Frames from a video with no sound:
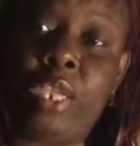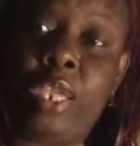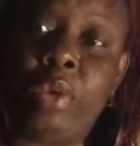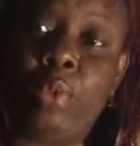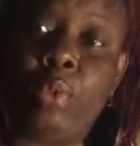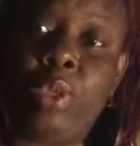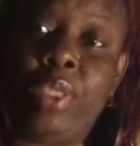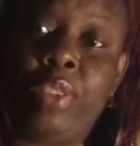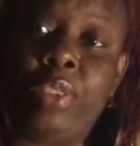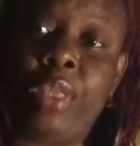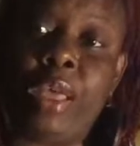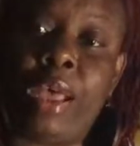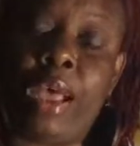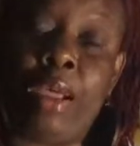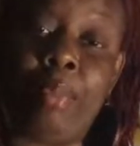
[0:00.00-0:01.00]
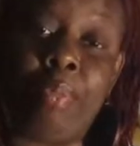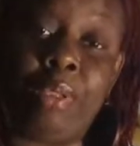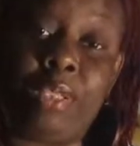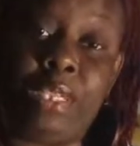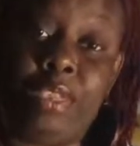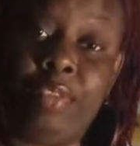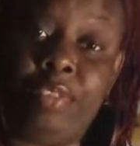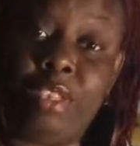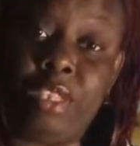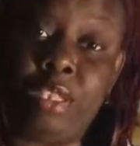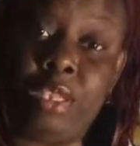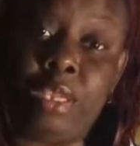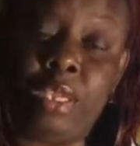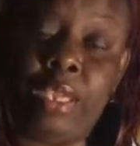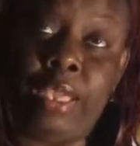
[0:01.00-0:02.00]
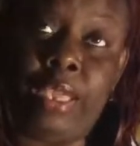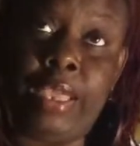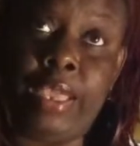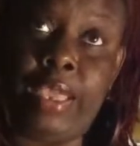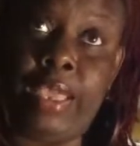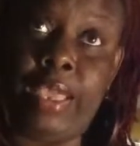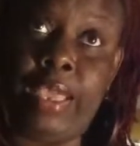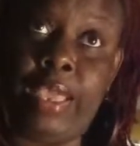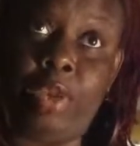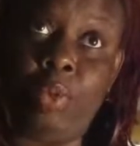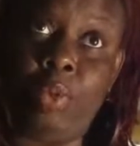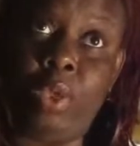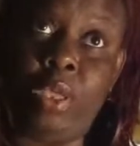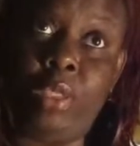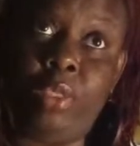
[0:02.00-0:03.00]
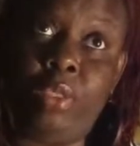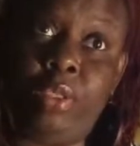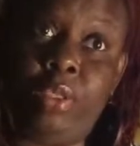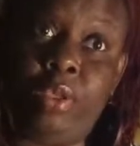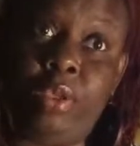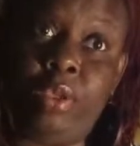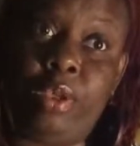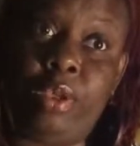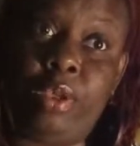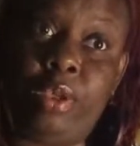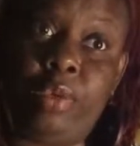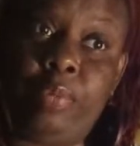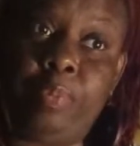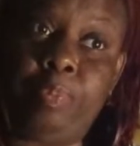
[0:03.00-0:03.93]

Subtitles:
and with our beliefs, and with um,